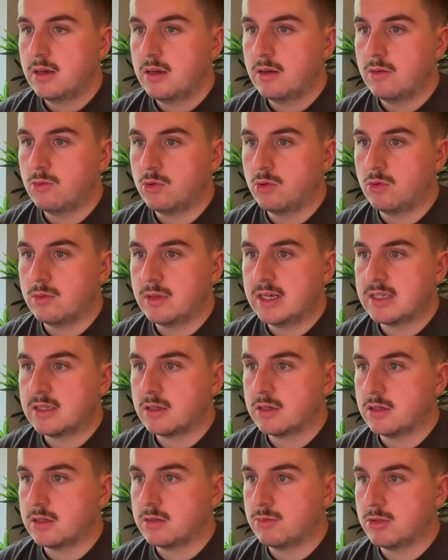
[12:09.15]
Woo, there's the
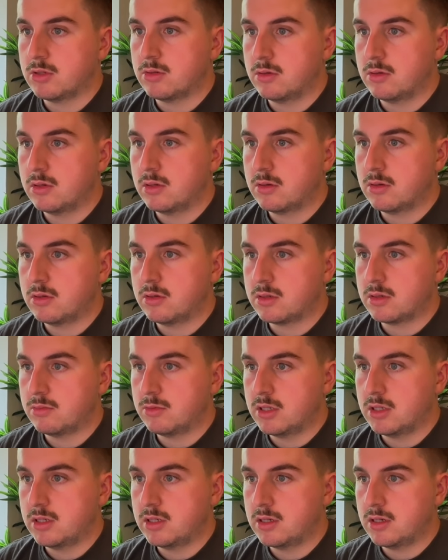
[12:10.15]
customer's order, customer
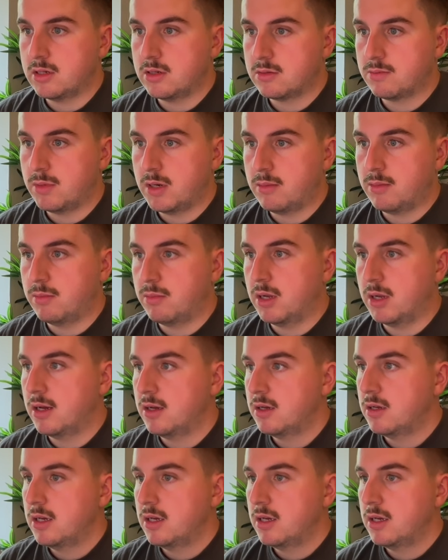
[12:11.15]
details, blah, blah, blah.